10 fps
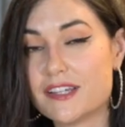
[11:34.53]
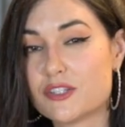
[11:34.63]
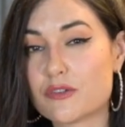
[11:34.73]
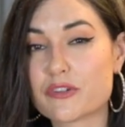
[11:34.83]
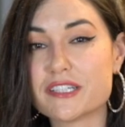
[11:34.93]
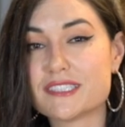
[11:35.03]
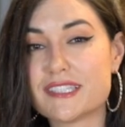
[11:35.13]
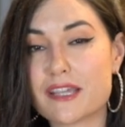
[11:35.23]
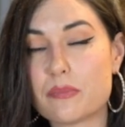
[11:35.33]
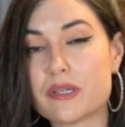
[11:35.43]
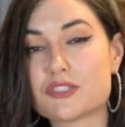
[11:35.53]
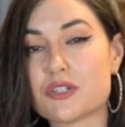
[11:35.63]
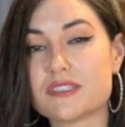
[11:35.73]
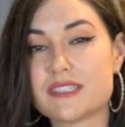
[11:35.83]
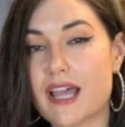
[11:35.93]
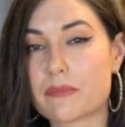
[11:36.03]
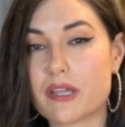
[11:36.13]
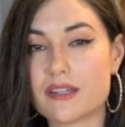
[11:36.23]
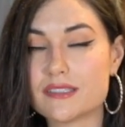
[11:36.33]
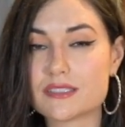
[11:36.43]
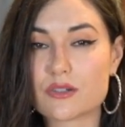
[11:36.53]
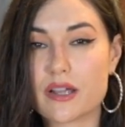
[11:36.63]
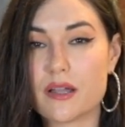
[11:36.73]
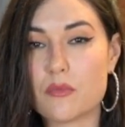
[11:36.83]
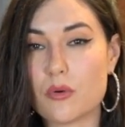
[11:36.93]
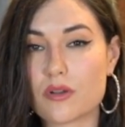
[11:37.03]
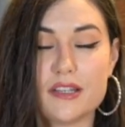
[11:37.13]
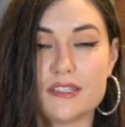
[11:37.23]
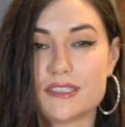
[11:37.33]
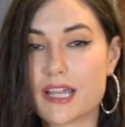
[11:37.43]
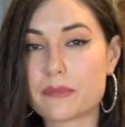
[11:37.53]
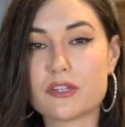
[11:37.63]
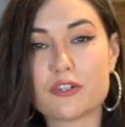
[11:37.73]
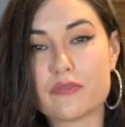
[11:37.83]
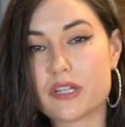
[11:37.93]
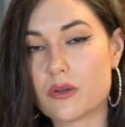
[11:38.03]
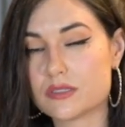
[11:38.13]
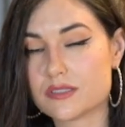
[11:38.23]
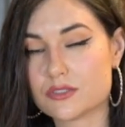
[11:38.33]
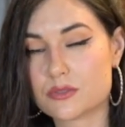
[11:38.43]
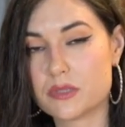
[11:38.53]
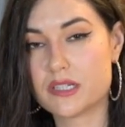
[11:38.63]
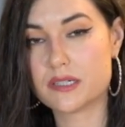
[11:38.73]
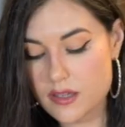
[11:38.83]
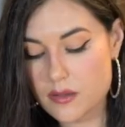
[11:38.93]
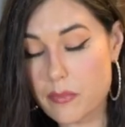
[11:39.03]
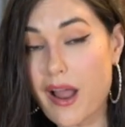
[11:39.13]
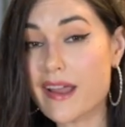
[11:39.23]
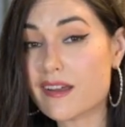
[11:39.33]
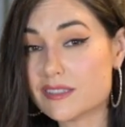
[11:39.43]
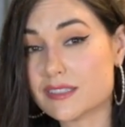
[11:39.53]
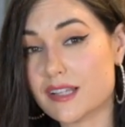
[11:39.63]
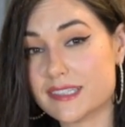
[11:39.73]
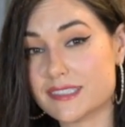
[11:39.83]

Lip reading: don't forget to take a picture and tag me on Instagram or tag me in your video on social media. But I'd also like to